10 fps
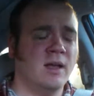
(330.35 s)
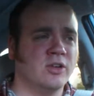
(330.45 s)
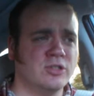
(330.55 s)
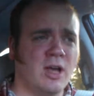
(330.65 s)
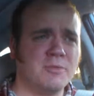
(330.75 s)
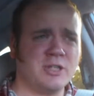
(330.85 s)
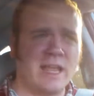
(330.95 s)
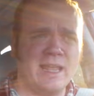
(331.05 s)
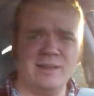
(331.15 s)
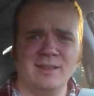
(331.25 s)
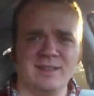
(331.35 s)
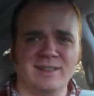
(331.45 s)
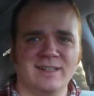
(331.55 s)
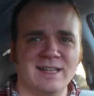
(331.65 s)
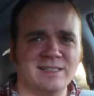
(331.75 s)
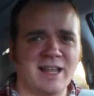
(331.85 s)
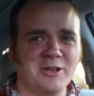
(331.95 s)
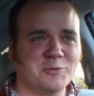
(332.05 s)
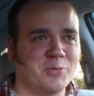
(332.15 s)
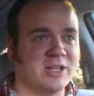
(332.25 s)
Good job, Shane. Nice
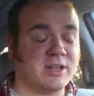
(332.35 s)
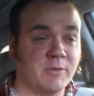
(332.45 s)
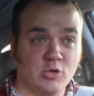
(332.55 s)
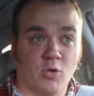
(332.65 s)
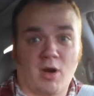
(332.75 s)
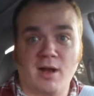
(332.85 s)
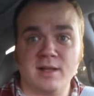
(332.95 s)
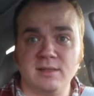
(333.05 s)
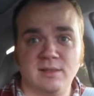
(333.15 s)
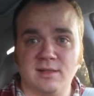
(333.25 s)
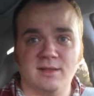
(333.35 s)
sales pitch. I mean, you were honest.